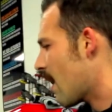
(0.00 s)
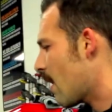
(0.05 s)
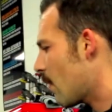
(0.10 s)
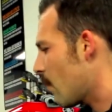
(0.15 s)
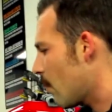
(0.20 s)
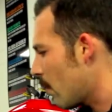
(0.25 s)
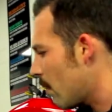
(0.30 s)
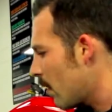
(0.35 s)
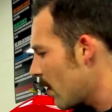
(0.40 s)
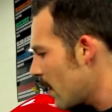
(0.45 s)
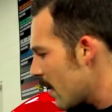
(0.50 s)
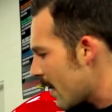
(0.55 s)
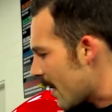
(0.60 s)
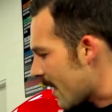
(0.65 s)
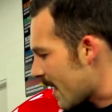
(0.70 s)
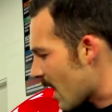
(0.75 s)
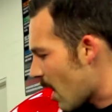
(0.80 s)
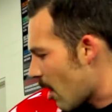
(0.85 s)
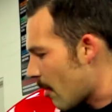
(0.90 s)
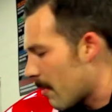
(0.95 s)
towel,
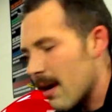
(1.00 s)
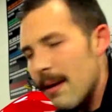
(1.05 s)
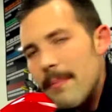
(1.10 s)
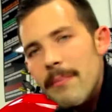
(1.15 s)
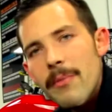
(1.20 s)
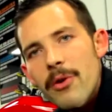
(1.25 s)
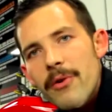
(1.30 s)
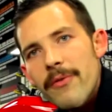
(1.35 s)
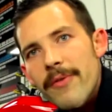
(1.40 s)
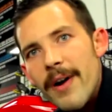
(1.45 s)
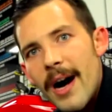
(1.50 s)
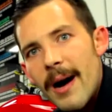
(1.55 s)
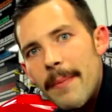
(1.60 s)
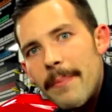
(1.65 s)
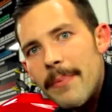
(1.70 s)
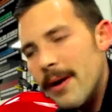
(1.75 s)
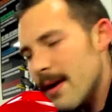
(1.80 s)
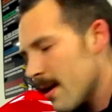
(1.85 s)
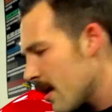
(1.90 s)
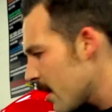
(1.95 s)
and now I'm going to move
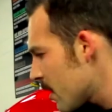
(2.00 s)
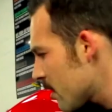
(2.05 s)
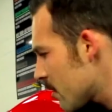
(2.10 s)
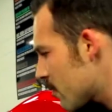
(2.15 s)
up